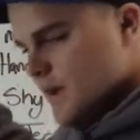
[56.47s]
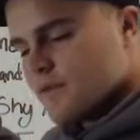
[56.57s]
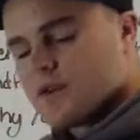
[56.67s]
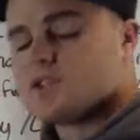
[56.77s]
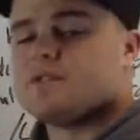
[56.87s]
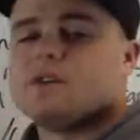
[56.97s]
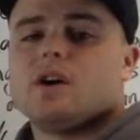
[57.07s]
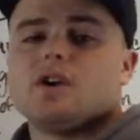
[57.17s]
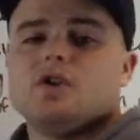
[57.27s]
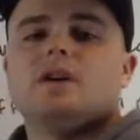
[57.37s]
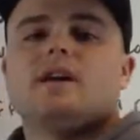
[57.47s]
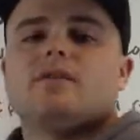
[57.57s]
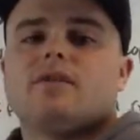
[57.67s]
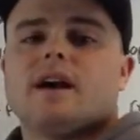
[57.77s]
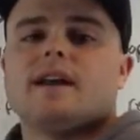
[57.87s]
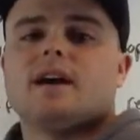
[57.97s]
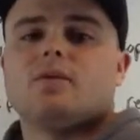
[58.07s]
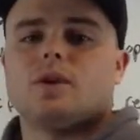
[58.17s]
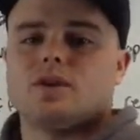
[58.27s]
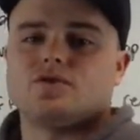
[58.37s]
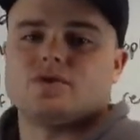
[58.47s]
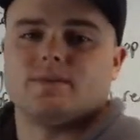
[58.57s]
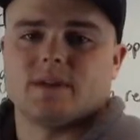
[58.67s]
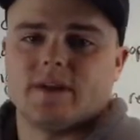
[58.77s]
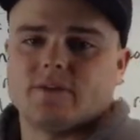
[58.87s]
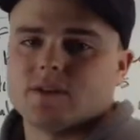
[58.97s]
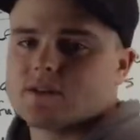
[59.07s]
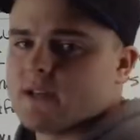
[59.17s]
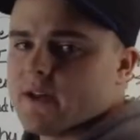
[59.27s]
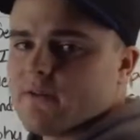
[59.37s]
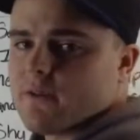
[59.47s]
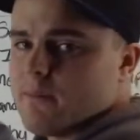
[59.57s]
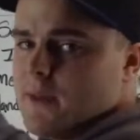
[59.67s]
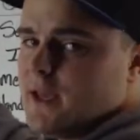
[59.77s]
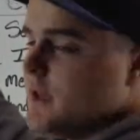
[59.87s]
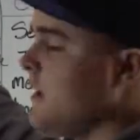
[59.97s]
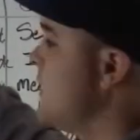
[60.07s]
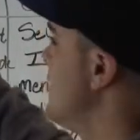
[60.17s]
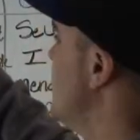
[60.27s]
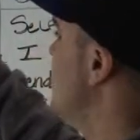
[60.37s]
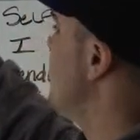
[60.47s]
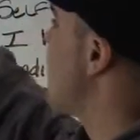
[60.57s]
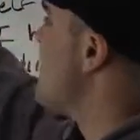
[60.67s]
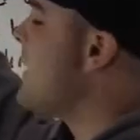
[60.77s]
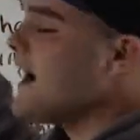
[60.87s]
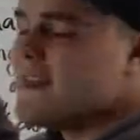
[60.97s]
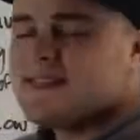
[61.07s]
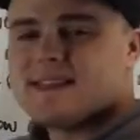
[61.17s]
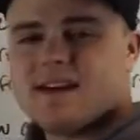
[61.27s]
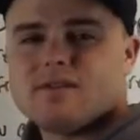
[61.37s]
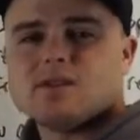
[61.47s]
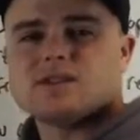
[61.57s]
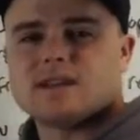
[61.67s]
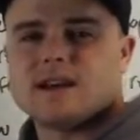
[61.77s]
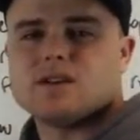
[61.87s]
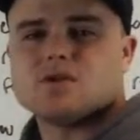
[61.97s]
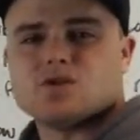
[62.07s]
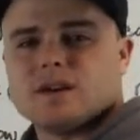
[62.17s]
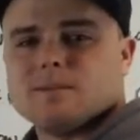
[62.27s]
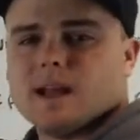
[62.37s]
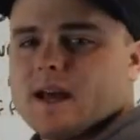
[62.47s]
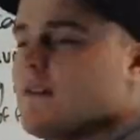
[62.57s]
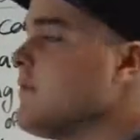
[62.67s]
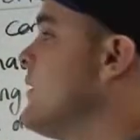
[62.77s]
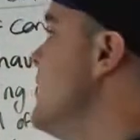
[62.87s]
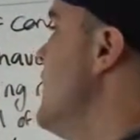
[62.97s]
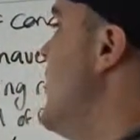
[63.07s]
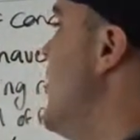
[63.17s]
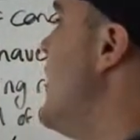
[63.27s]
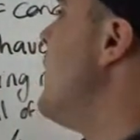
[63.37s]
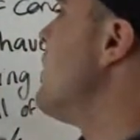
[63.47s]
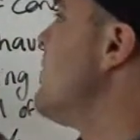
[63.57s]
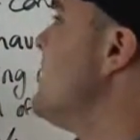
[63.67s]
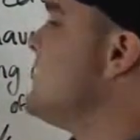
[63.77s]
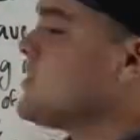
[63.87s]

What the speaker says: first of all, you got to find out what your dream life looks like. For me, for my level 10 dream life, I want to be